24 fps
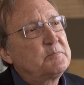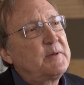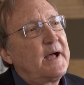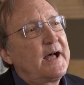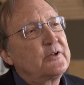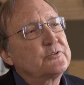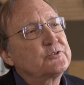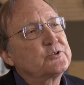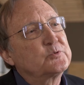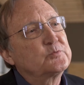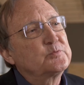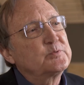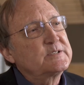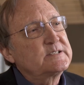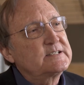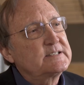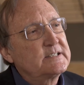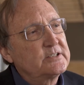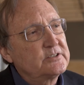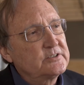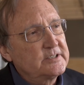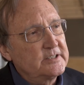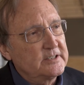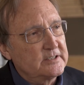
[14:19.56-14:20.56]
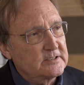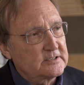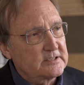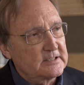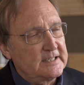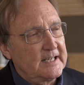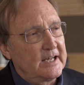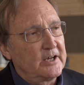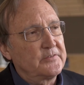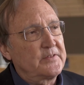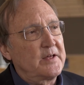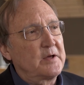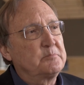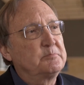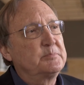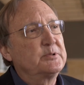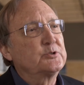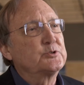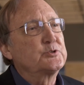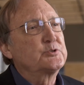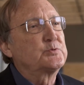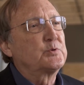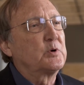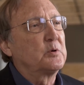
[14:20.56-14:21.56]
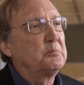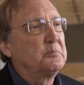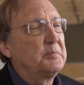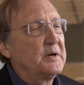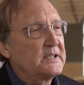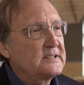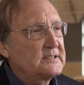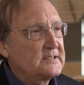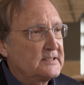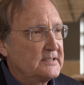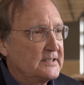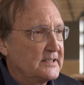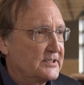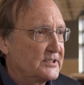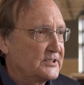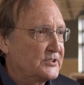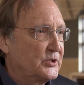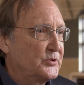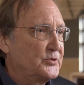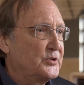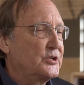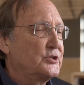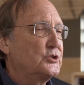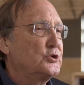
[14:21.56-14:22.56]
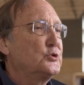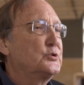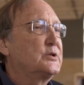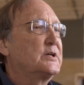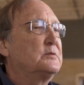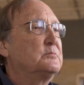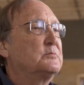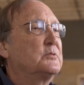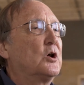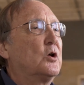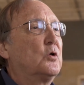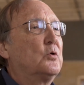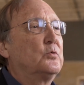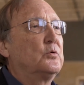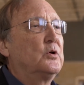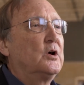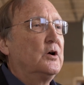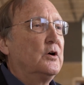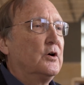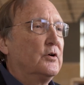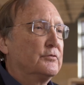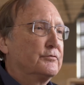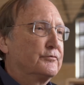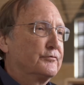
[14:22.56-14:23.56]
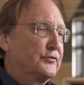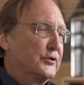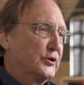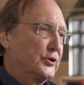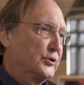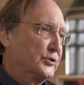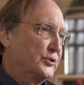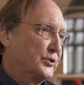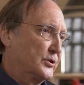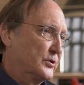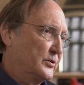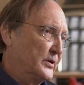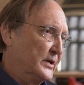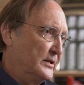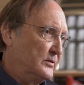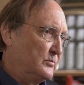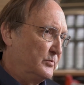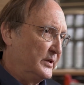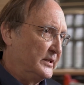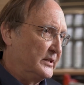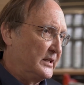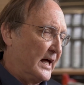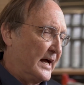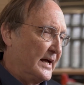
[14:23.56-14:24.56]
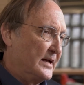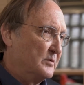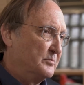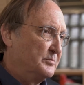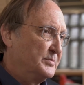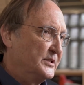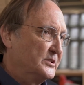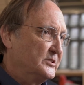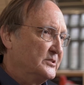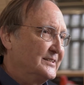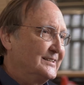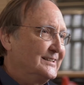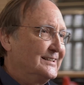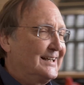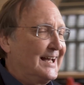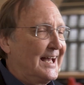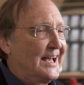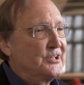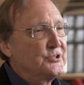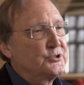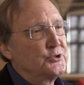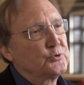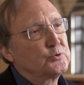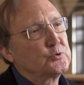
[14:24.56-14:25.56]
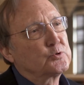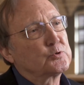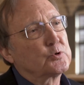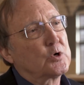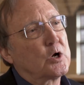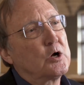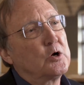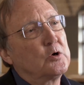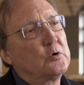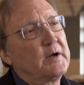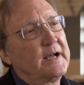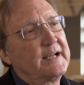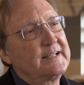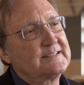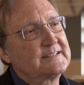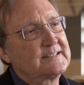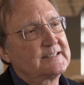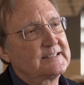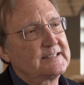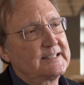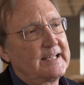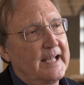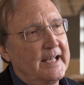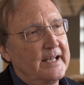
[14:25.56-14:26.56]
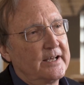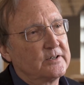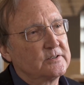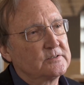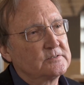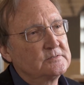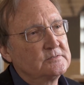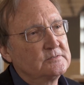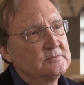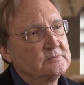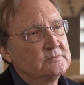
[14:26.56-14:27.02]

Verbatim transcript: about the resilience and how that builds robustness so that you can go further in reliability as you grow and scale